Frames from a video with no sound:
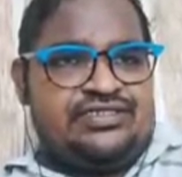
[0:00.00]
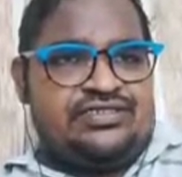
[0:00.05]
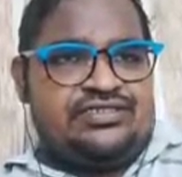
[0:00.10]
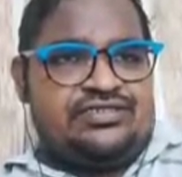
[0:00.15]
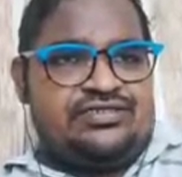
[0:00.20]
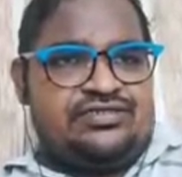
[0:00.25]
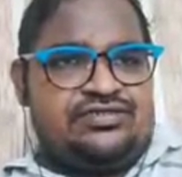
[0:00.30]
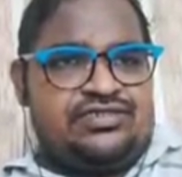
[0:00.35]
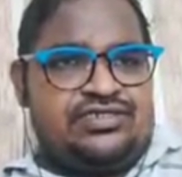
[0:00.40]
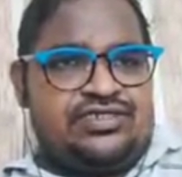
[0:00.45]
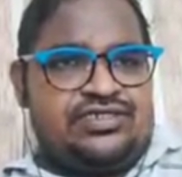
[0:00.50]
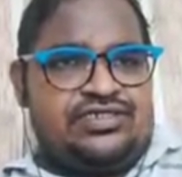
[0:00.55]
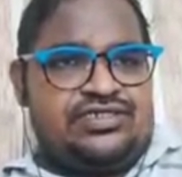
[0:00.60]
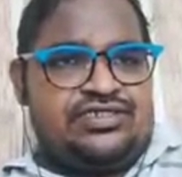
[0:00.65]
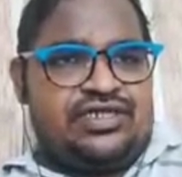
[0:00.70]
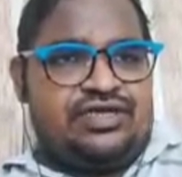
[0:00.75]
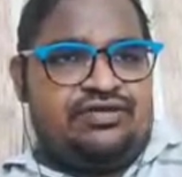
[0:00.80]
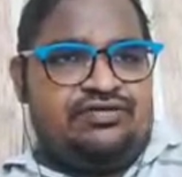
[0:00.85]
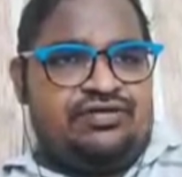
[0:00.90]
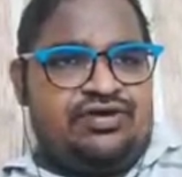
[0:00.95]
so just
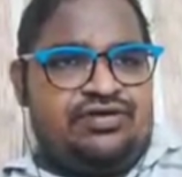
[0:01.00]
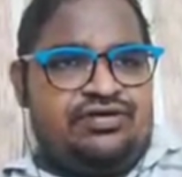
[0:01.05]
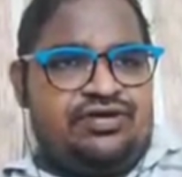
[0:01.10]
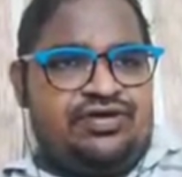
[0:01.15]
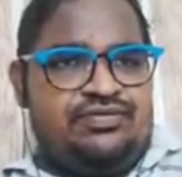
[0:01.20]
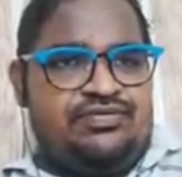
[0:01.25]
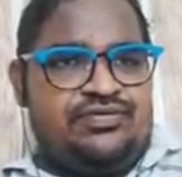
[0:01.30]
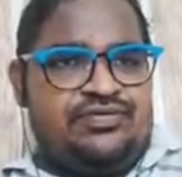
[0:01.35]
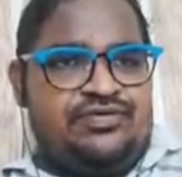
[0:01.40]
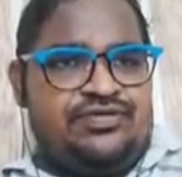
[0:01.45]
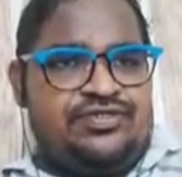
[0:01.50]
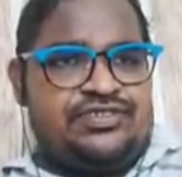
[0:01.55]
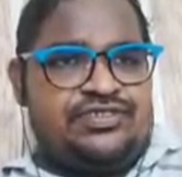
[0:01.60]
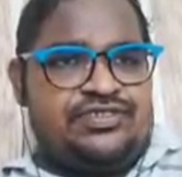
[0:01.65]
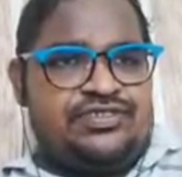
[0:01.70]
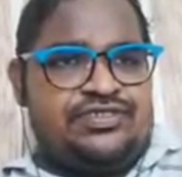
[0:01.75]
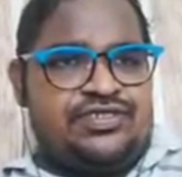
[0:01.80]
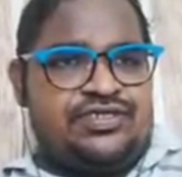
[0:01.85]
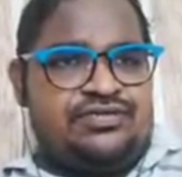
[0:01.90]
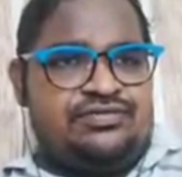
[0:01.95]
I want to remove this
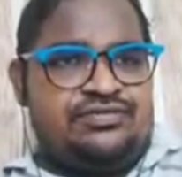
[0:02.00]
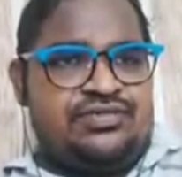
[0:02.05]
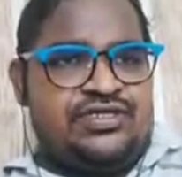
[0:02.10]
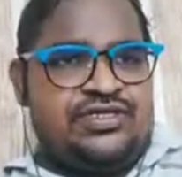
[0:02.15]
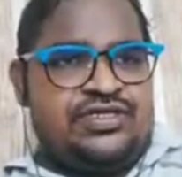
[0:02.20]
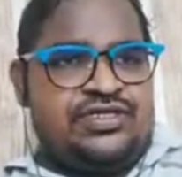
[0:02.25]
term.